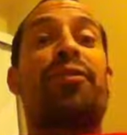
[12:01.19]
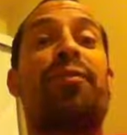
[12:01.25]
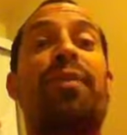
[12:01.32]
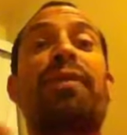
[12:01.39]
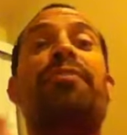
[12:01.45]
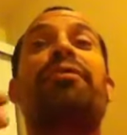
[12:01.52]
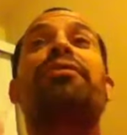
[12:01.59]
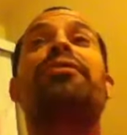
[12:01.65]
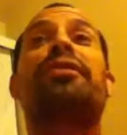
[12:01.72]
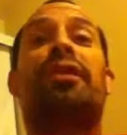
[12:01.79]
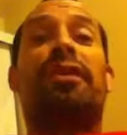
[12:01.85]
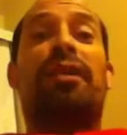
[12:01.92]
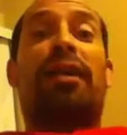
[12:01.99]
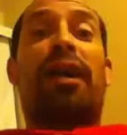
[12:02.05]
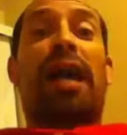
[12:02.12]
People's,
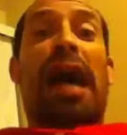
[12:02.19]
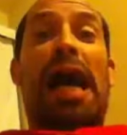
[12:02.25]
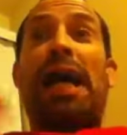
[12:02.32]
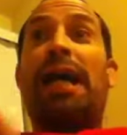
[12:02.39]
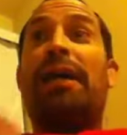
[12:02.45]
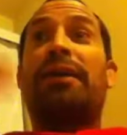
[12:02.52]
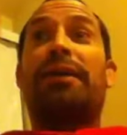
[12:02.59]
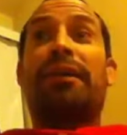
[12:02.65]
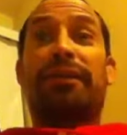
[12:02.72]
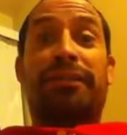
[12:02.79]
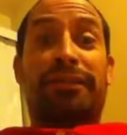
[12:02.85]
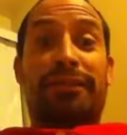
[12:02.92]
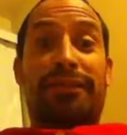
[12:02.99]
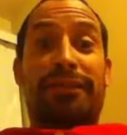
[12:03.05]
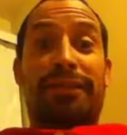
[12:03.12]
I
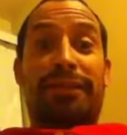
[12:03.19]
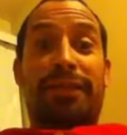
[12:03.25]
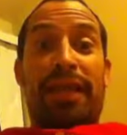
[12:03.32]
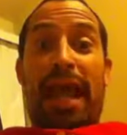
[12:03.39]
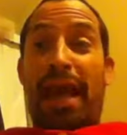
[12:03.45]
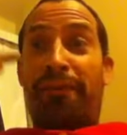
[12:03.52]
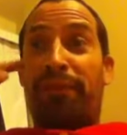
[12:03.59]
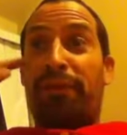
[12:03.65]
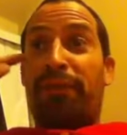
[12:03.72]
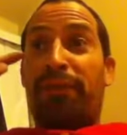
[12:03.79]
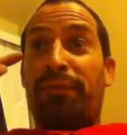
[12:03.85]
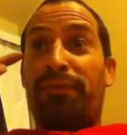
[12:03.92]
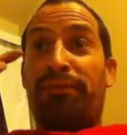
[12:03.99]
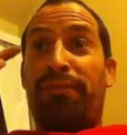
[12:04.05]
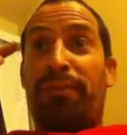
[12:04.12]
have a
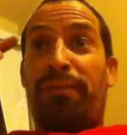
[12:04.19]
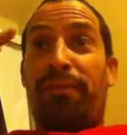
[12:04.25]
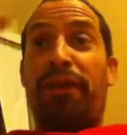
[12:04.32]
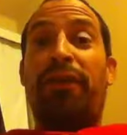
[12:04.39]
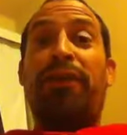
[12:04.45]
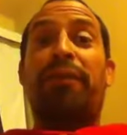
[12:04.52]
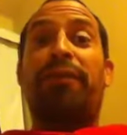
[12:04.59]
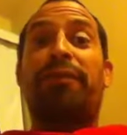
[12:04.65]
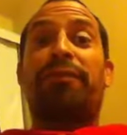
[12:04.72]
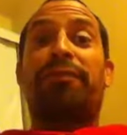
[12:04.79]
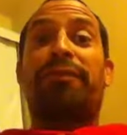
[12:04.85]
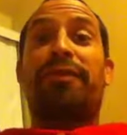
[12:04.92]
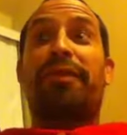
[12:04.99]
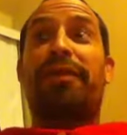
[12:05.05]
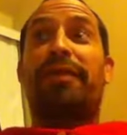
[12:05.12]
very
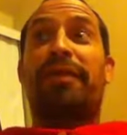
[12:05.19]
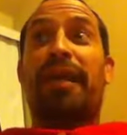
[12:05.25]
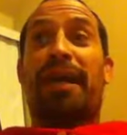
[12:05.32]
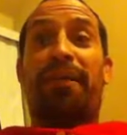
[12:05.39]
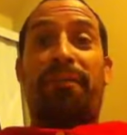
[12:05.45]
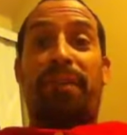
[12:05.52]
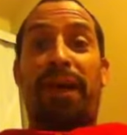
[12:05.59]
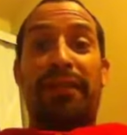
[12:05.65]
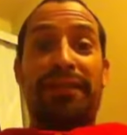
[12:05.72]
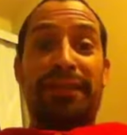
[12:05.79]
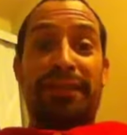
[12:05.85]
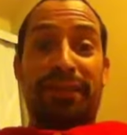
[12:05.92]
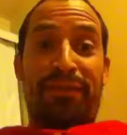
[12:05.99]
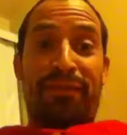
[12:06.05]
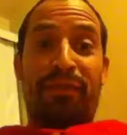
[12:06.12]
not
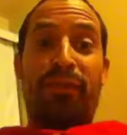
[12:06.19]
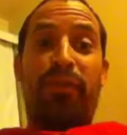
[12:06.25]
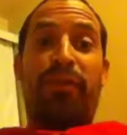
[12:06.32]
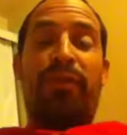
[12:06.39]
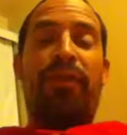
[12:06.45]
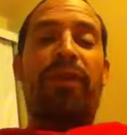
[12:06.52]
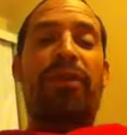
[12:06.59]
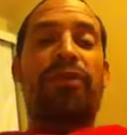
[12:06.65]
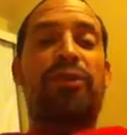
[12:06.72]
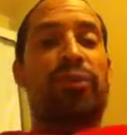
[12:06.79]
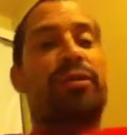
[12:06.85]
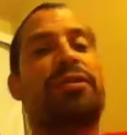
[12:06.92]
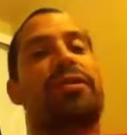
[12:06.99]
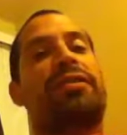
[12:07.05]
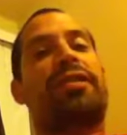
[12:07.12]
positive view of the
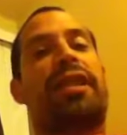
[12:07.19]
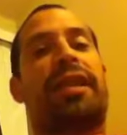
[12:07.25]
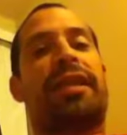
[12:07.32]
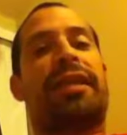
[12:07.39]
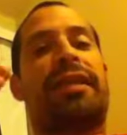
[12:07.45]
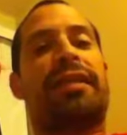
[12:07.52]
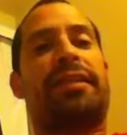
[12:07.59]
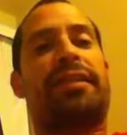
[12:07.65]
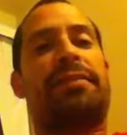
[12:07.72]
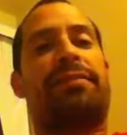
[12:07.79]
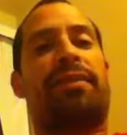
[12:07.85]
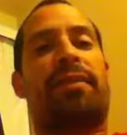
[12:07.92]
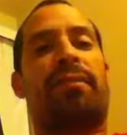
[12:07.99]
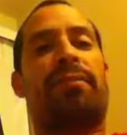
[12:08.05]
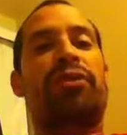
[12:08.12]
sources that I get this
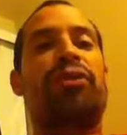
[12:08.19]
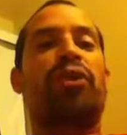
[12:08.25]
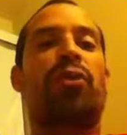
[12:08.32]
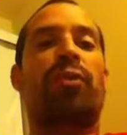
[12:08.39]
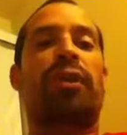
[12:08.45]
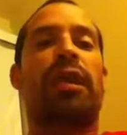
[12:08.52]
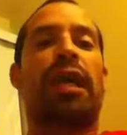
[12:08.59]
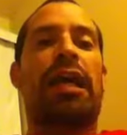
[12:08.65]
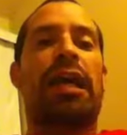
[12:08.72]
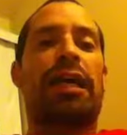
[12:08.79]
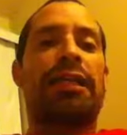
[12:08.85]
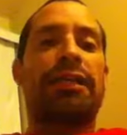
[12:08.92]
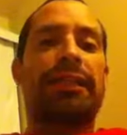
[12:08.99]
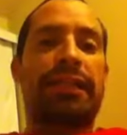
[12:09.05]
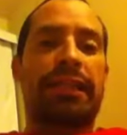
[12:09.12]
from, but you know what? I
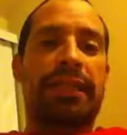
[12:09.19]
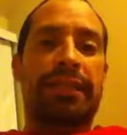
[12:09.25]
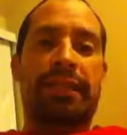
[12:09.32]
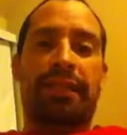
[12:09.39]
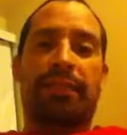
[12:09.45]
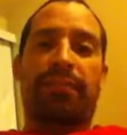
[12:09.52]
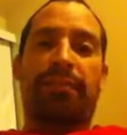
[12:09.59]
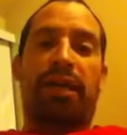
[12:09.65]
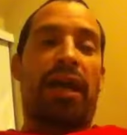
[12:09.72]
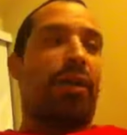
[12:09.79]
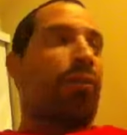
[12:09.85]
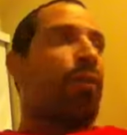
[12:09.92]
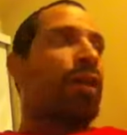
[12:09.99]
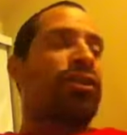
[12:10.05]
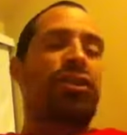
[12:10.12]
dig deep. I
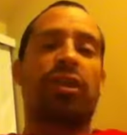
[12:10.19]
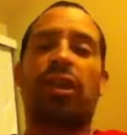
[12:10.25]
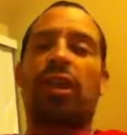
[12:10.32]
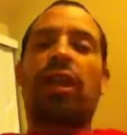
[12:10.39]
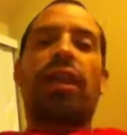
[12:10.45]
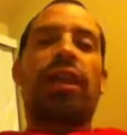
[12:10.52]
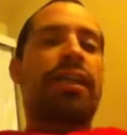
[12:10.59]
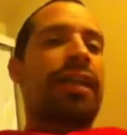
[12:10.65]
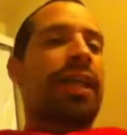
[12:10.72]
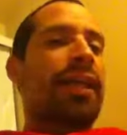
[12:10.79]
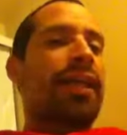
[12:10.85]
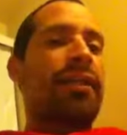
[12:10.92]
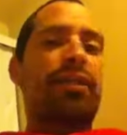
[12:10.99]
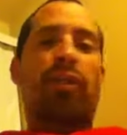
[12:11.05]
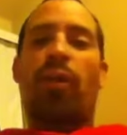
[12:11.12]
watch
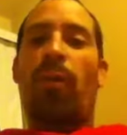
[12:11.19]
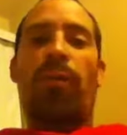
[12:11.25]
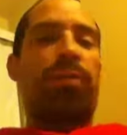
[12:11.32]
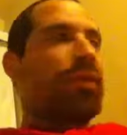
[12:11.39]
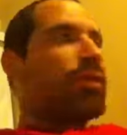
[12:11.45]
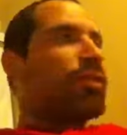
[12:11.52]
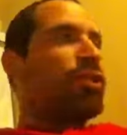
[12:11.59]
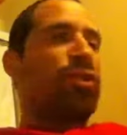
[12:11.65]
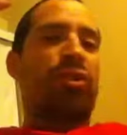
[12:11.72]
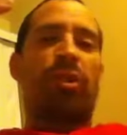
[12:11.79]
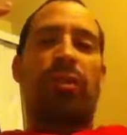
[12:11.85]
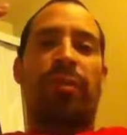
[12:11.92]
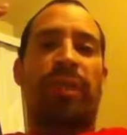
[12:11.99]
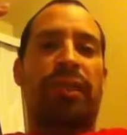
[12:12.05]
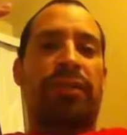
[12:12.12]
Kenneth Copeland's
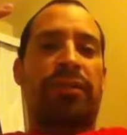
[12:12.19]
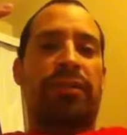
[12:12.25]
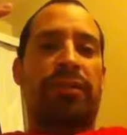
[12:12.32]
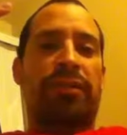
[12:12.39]
sermons